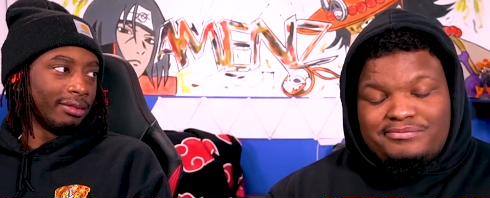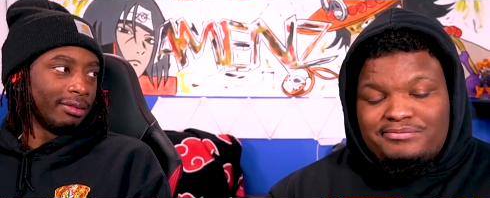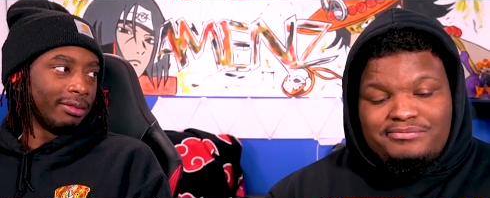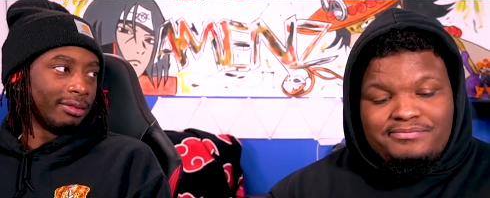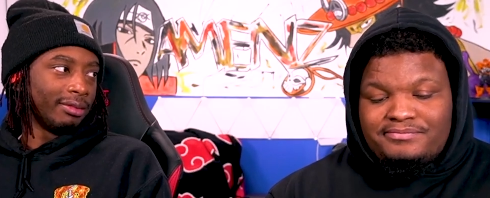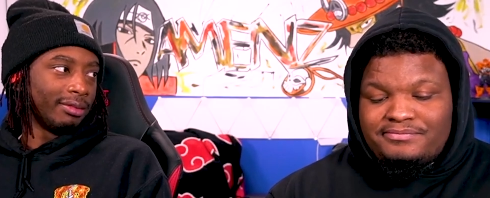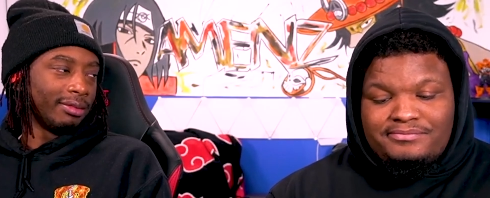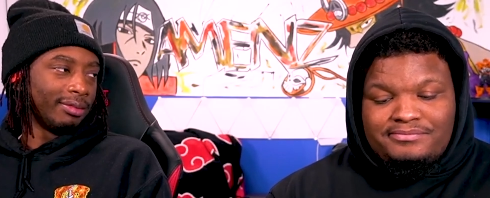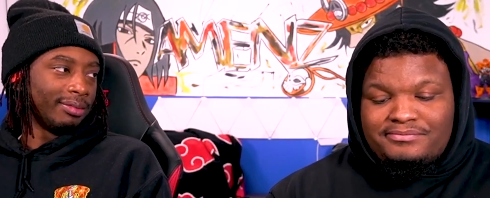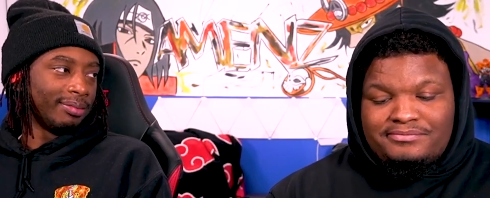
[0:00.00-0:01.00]

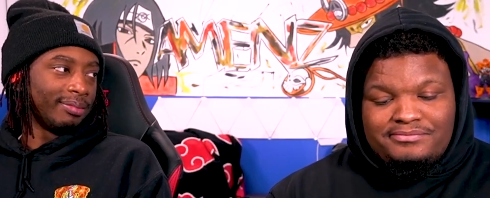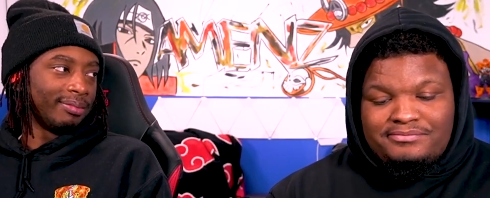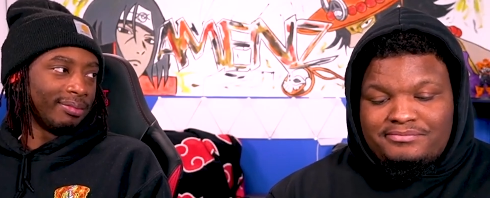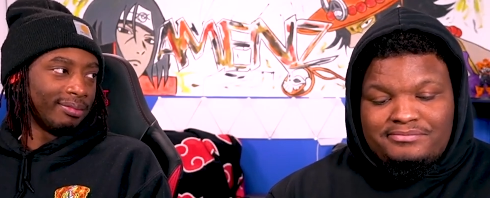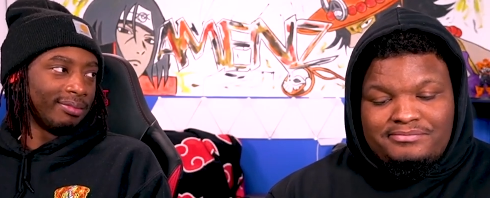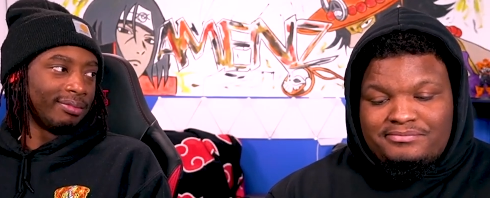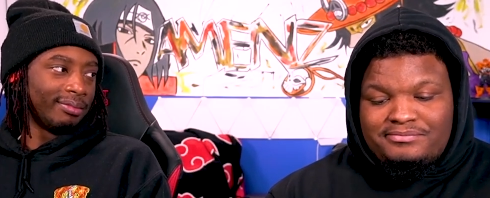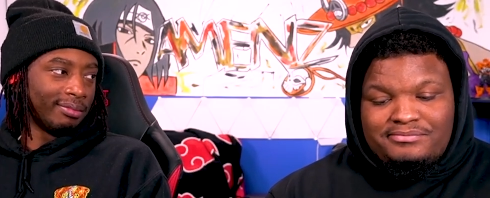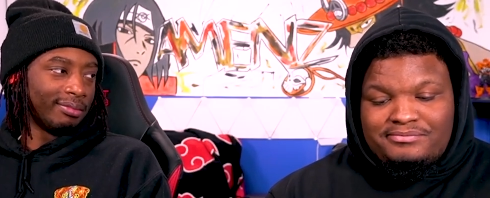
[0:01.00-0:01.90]
Nothing is said.